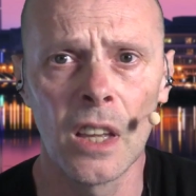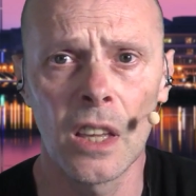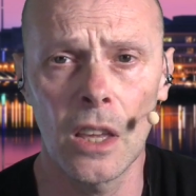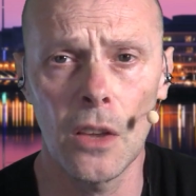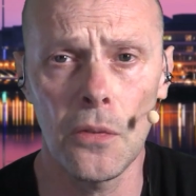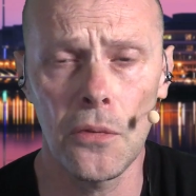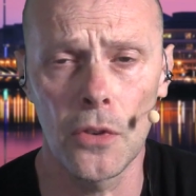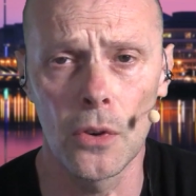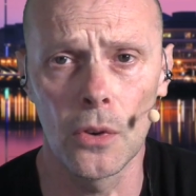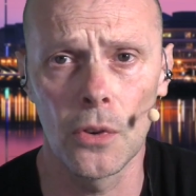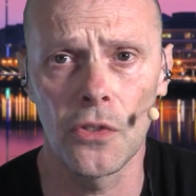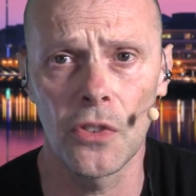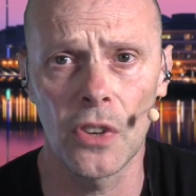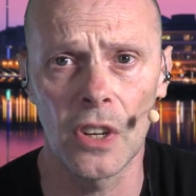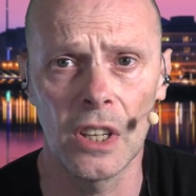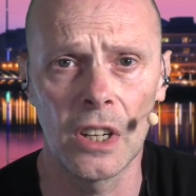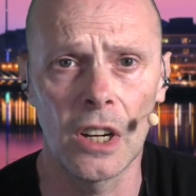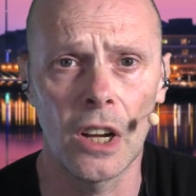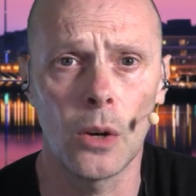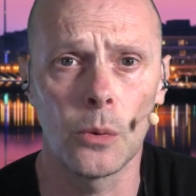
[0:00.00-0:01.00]
If you
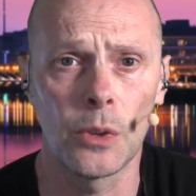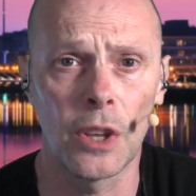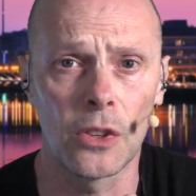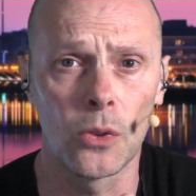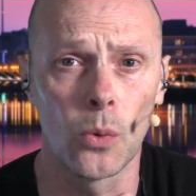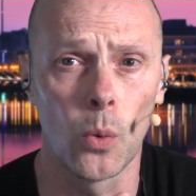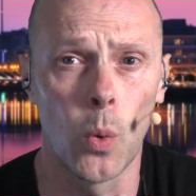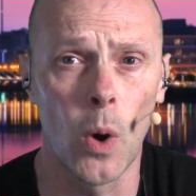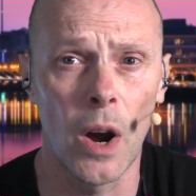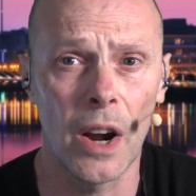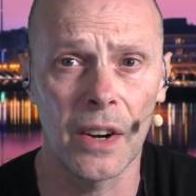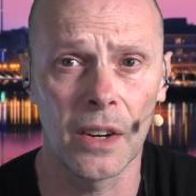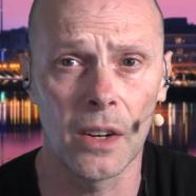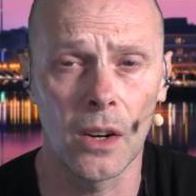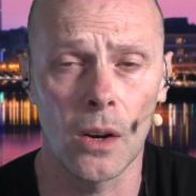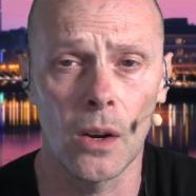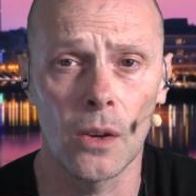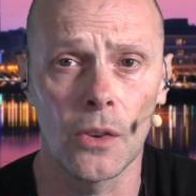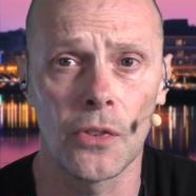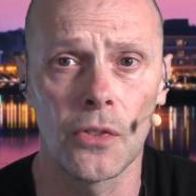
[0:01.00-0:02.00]
see now that
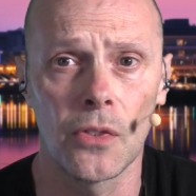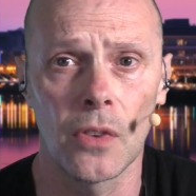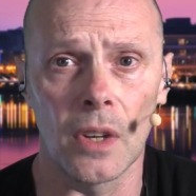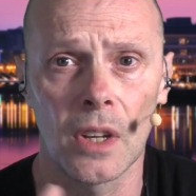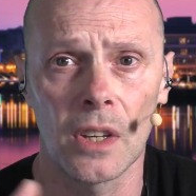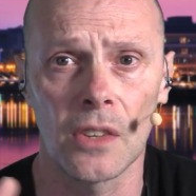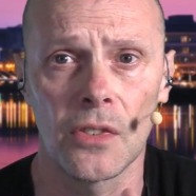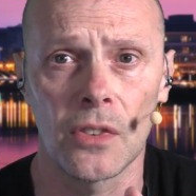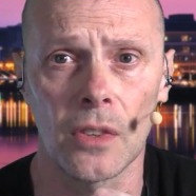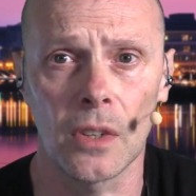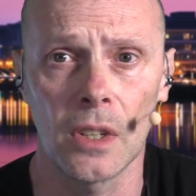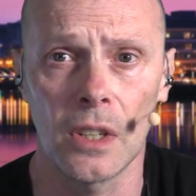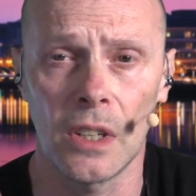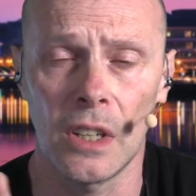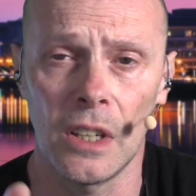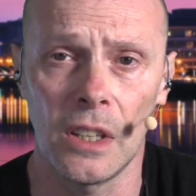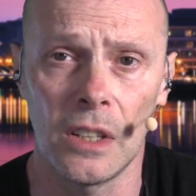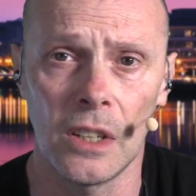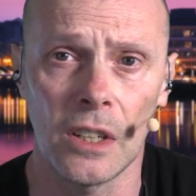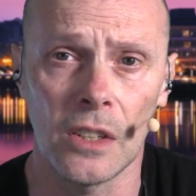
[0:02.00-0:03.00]
Wirecast, as
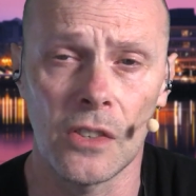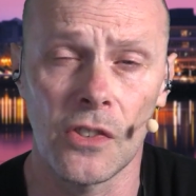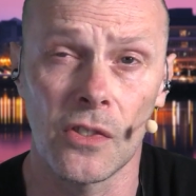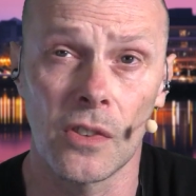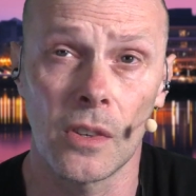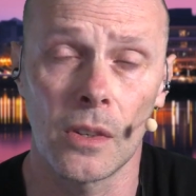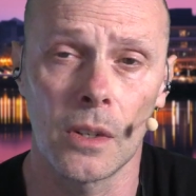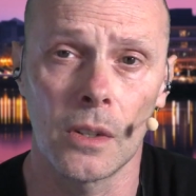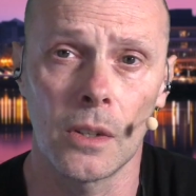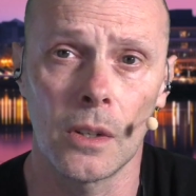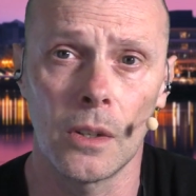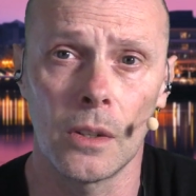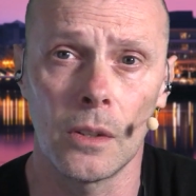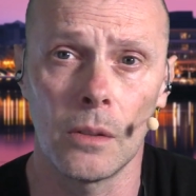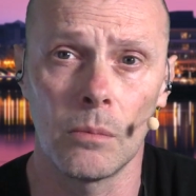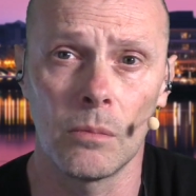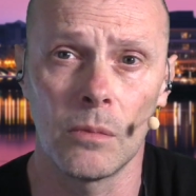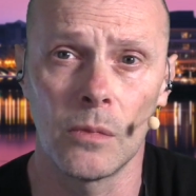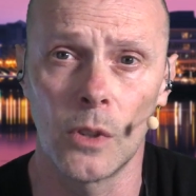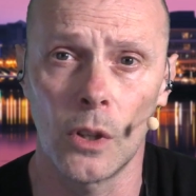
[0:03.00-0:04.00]
in is
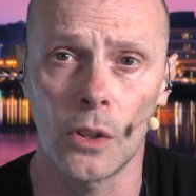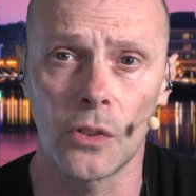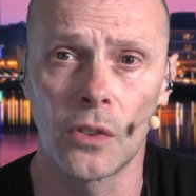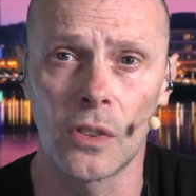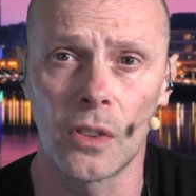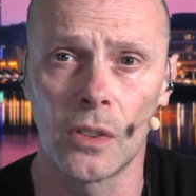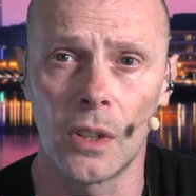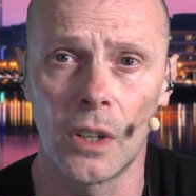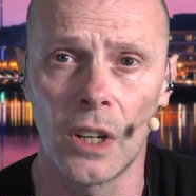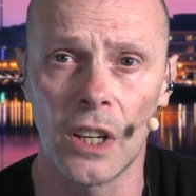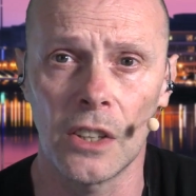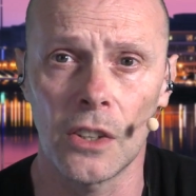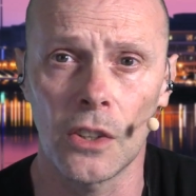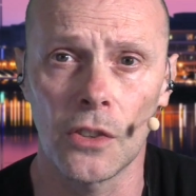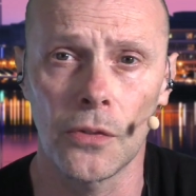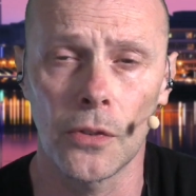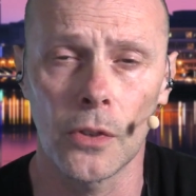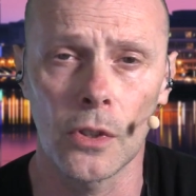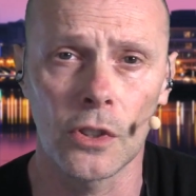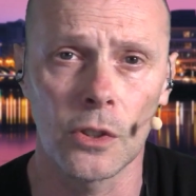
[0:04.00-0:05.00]
not the
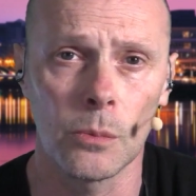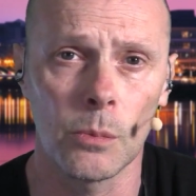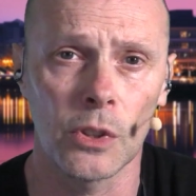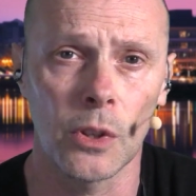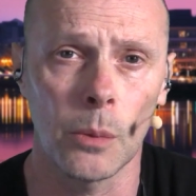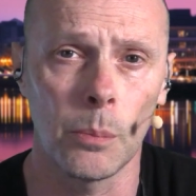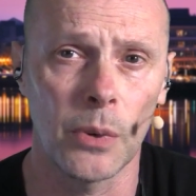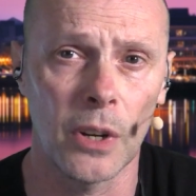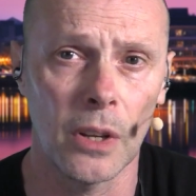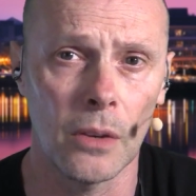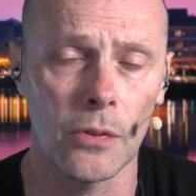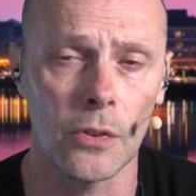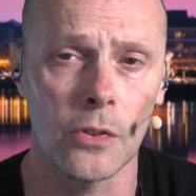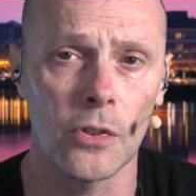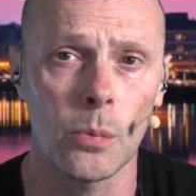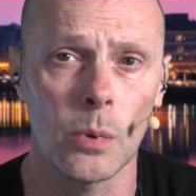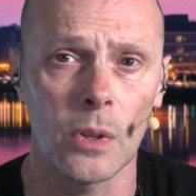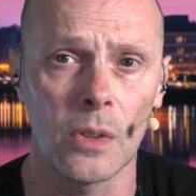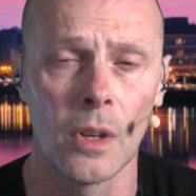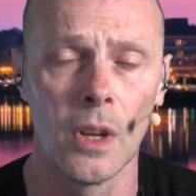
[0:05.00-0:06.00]
latest version but the
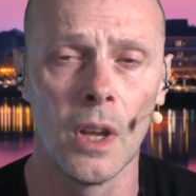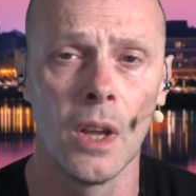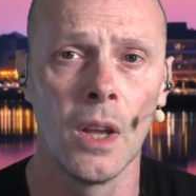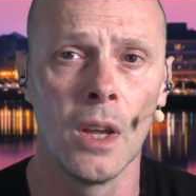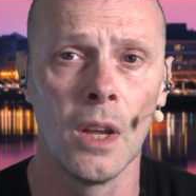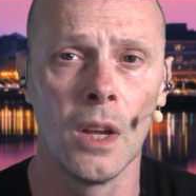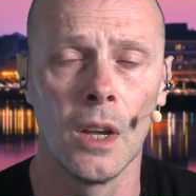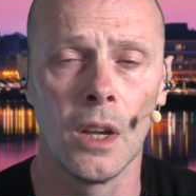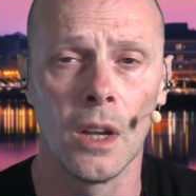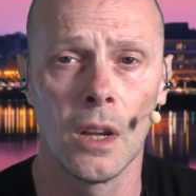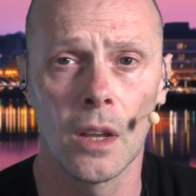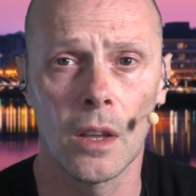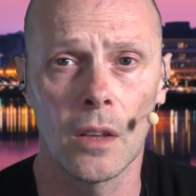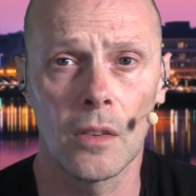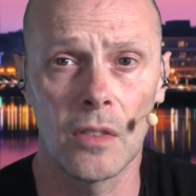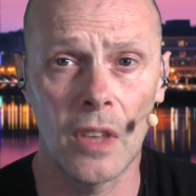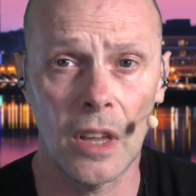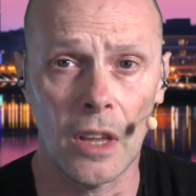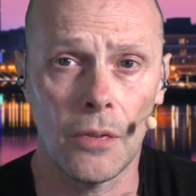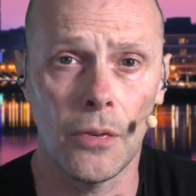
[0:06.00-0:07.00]
previous one,
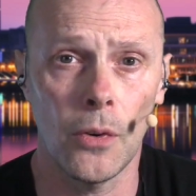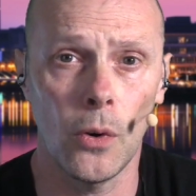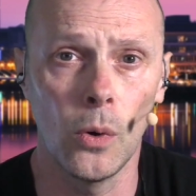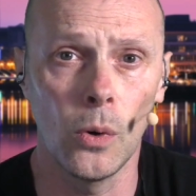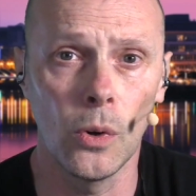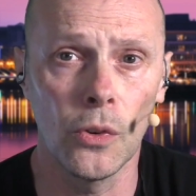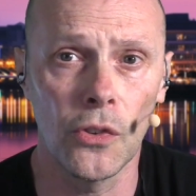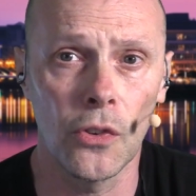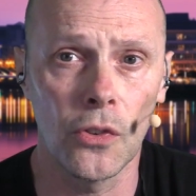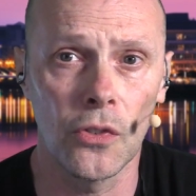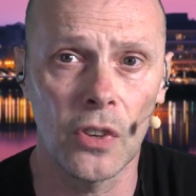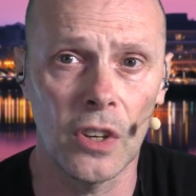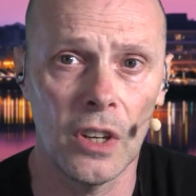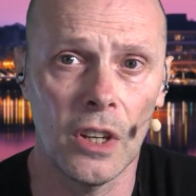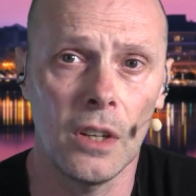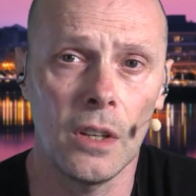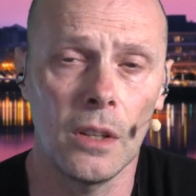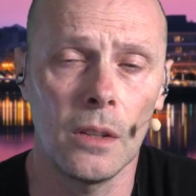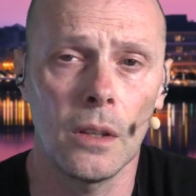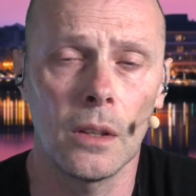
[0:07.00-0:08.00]
they have also
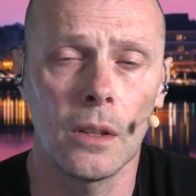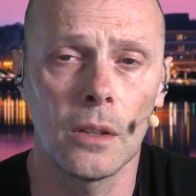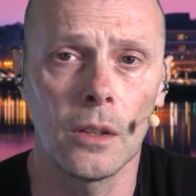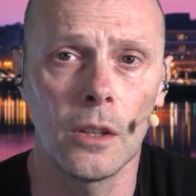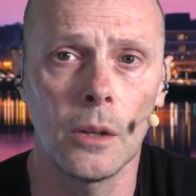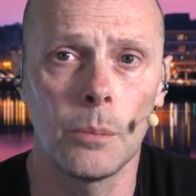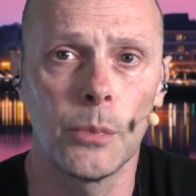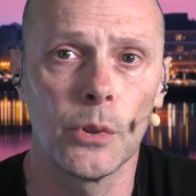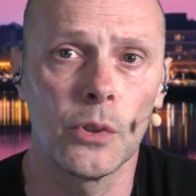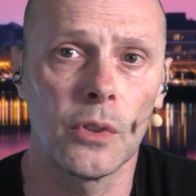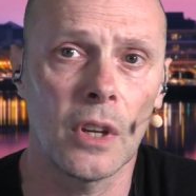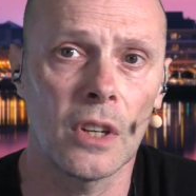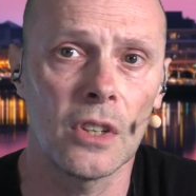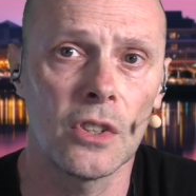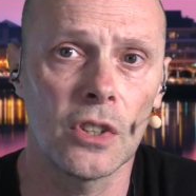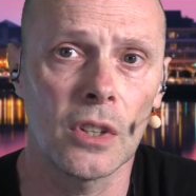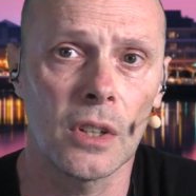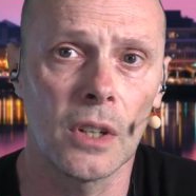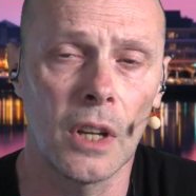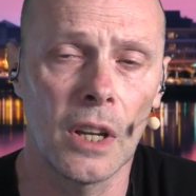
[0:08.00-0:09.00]
seen the
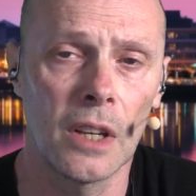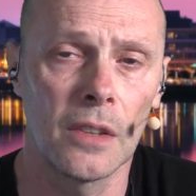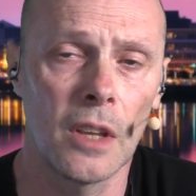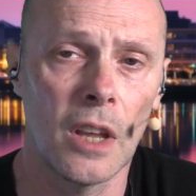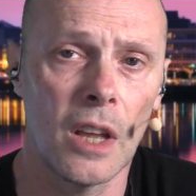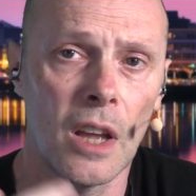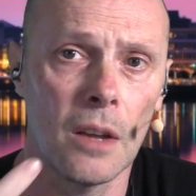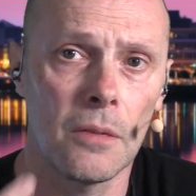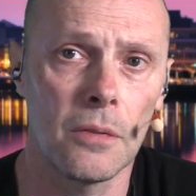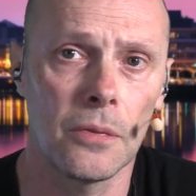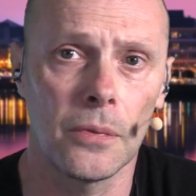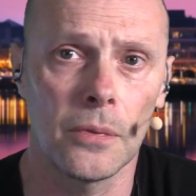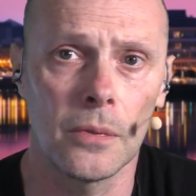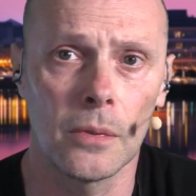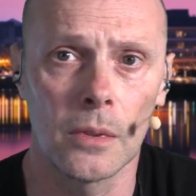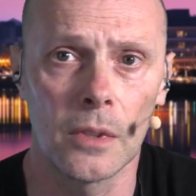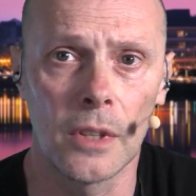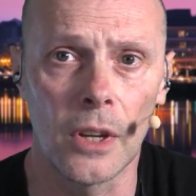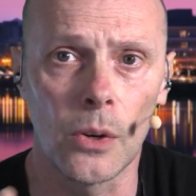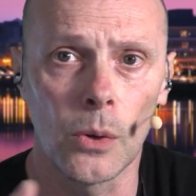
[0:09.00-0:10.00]
potential, and they have
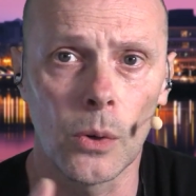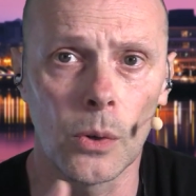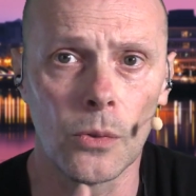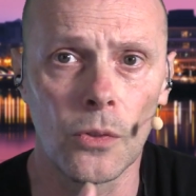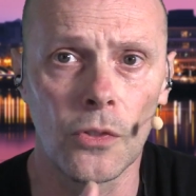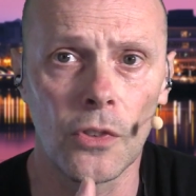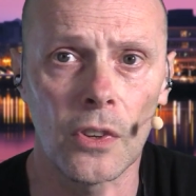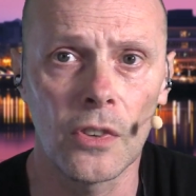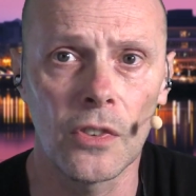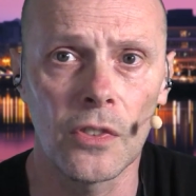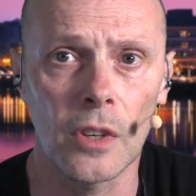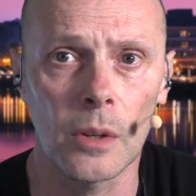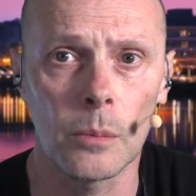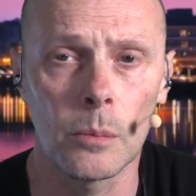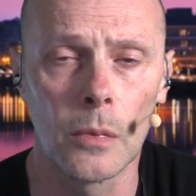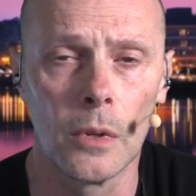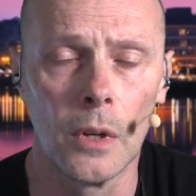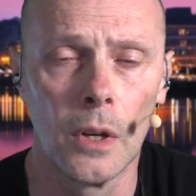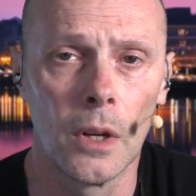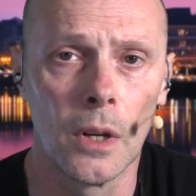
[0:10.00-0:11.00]
their own
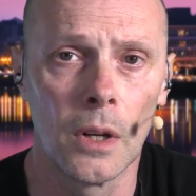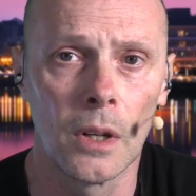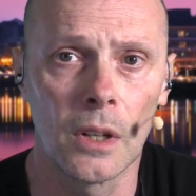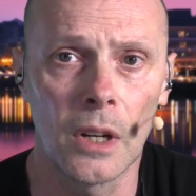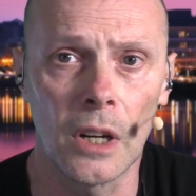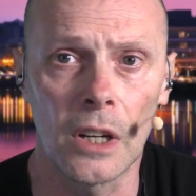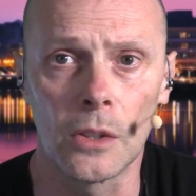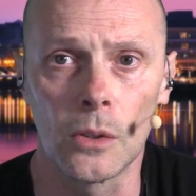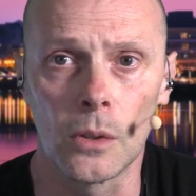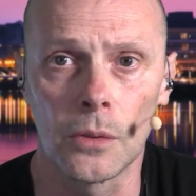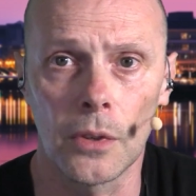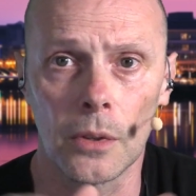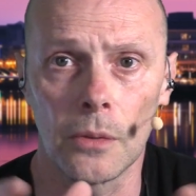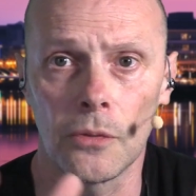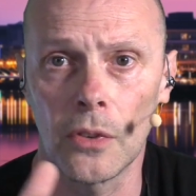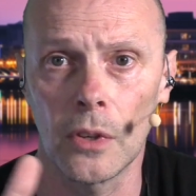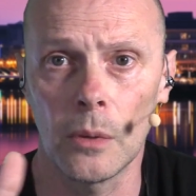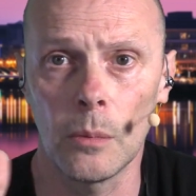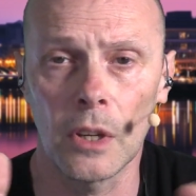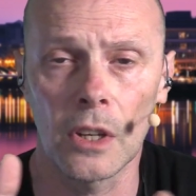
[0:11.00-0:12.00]
system, kind of a
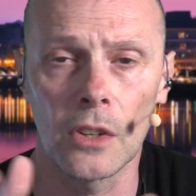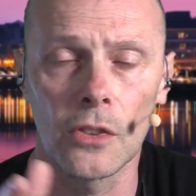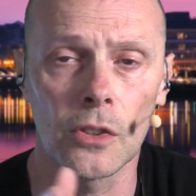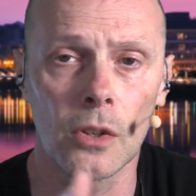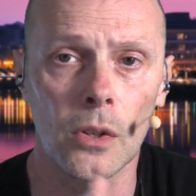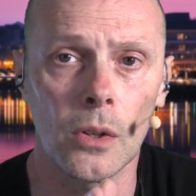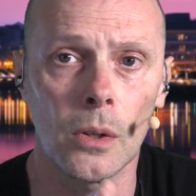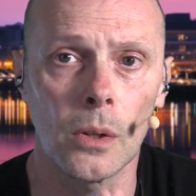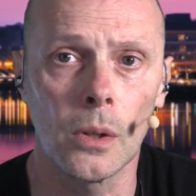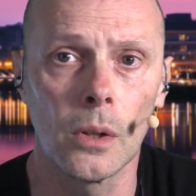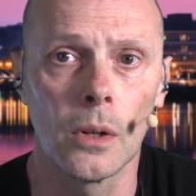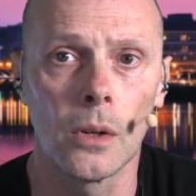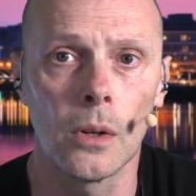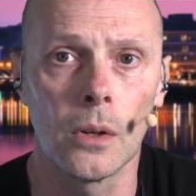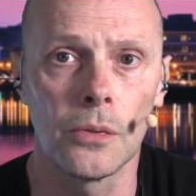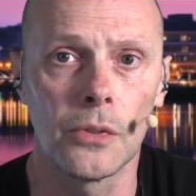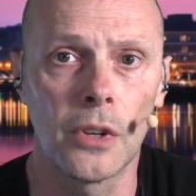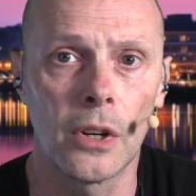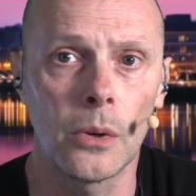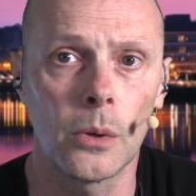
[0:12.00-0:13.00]
vMix call
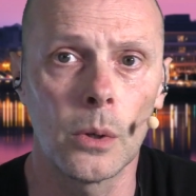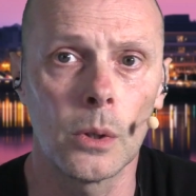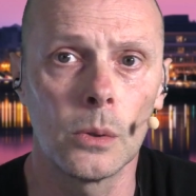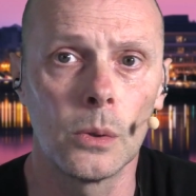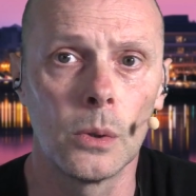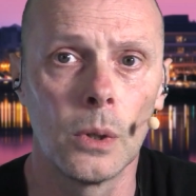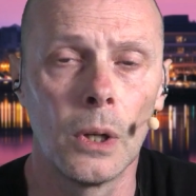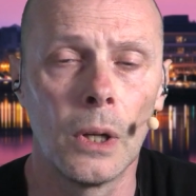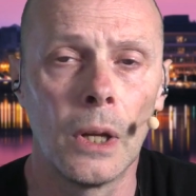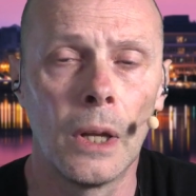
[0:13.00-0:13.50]
of their own.